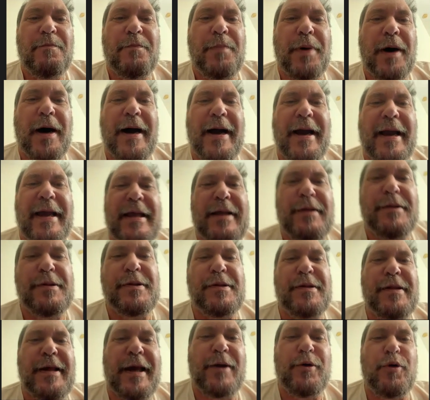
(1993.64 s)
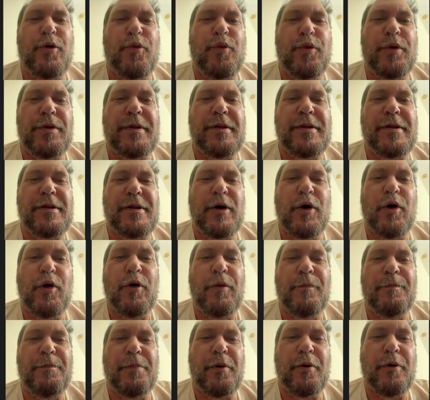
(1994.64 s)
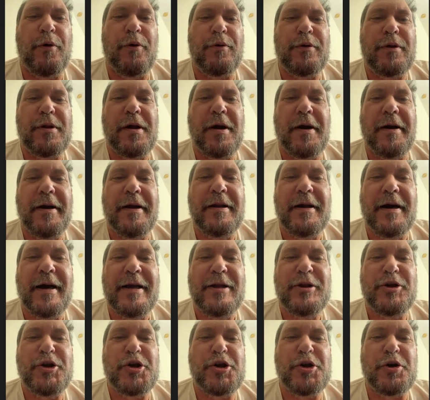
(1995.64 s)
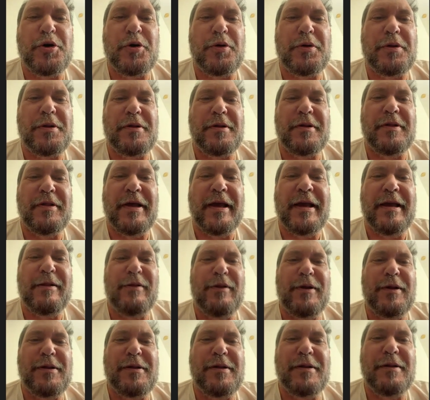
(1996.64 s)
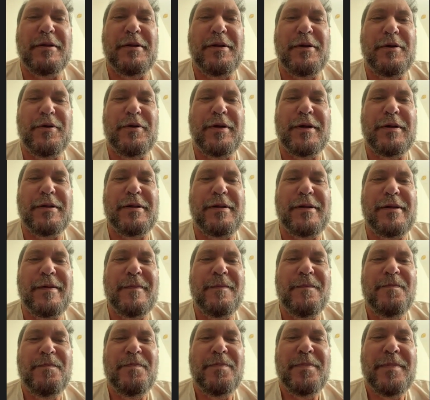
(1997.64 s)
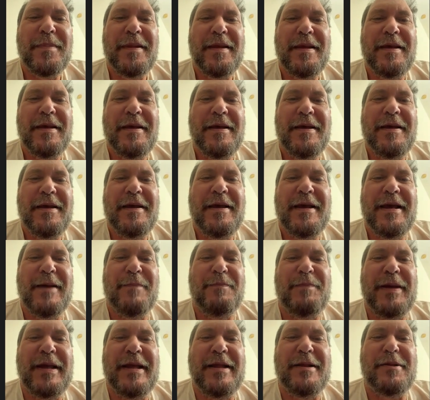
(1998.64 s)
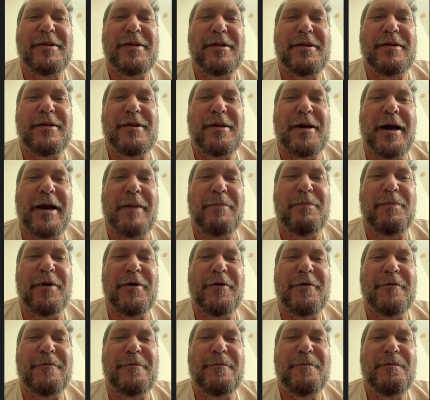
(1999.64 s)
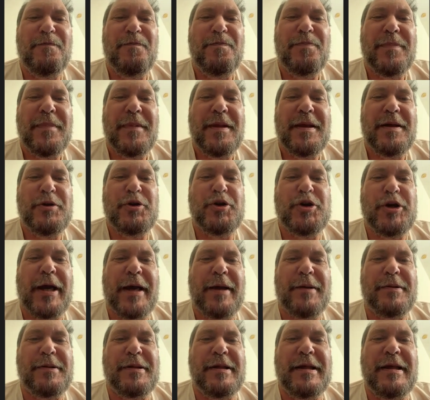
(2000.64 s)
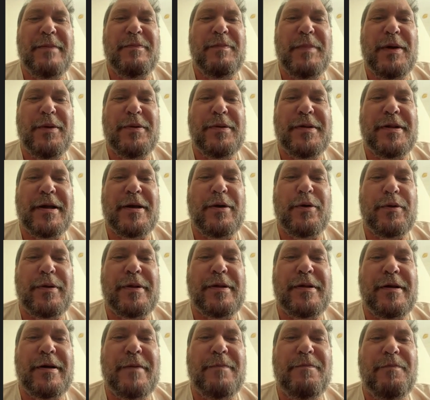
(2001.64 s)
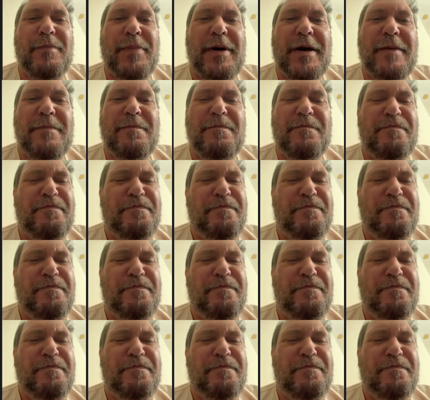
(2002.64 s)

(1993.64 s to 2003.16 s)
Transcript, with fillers: buy sandalwood soap or tie-dyed shirts and they listen to this hippie type of jazzy music or something, but